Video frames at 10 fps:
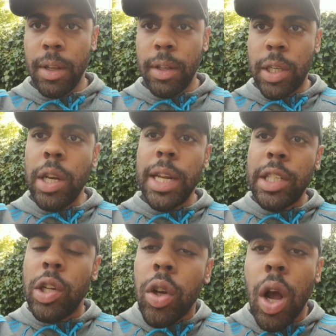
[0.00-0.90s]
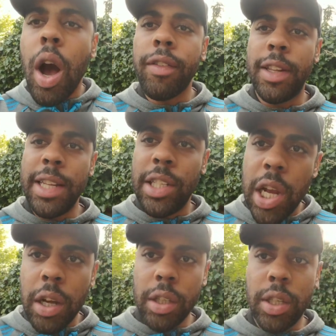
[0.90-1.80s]
So you need to look after these
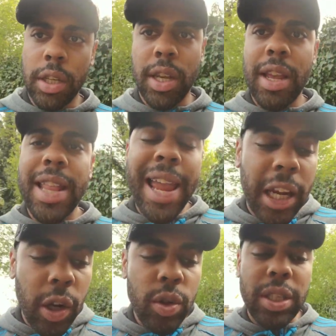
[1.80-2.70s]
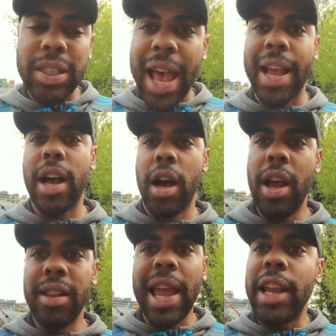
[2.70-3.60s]
youngsters. That includes Saka,
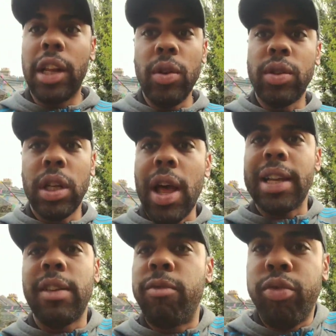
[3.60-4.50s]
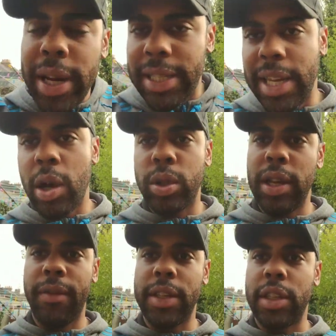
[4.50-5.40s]
that includes the likes of Reece
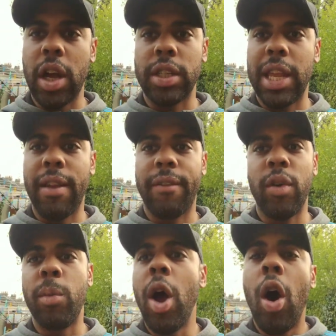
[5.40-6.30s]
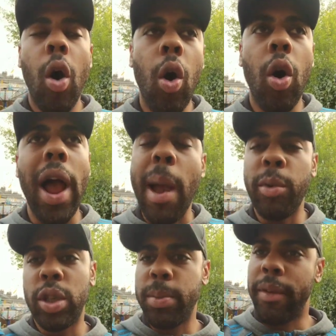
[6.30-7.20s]
Nelson if he starts to hit form, or
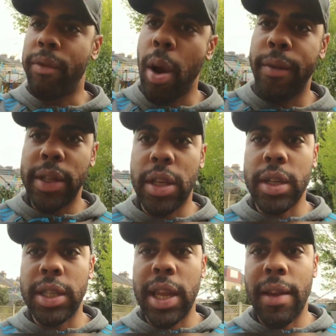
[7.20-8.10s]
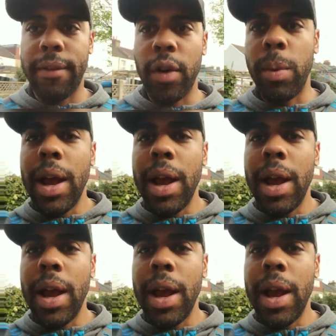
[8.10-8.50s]
Emil Smith-Rowe if he starts to hit form.